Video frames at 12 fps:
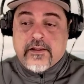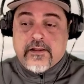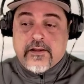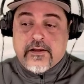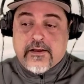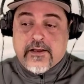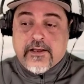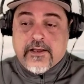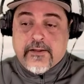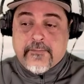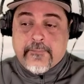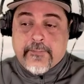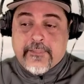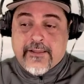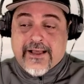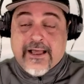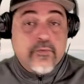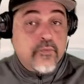Uh,
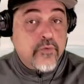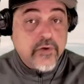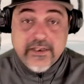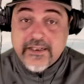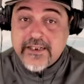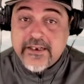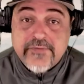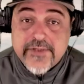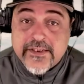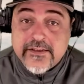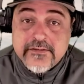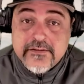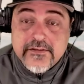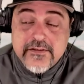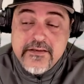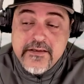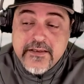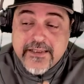I would love it
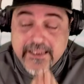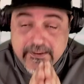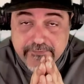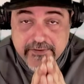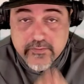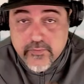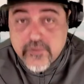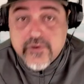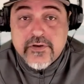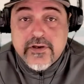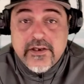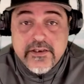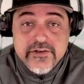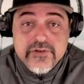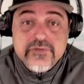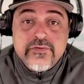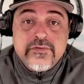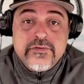if it were a
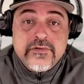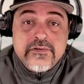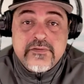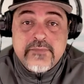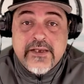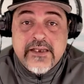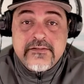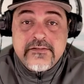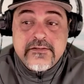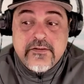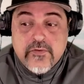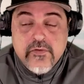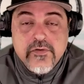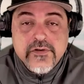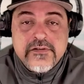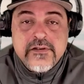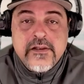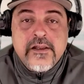new Smash, of
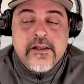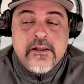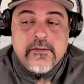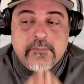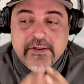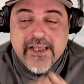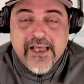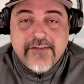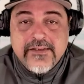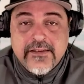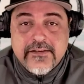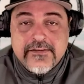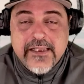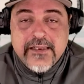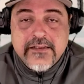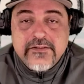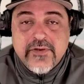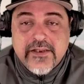course, but you have to take
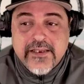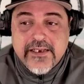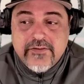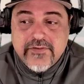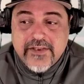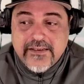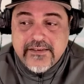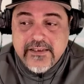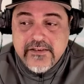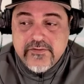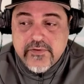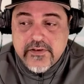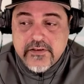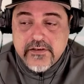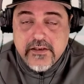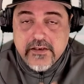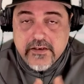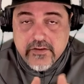into account that this one,
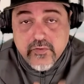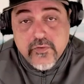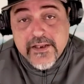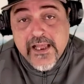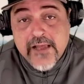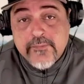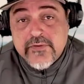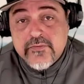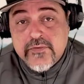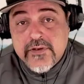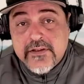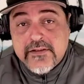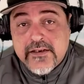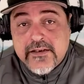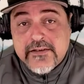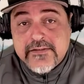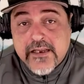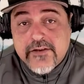look what happened with uh,
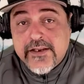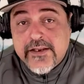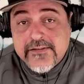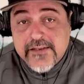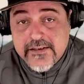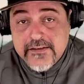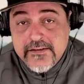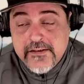Sakurai-san.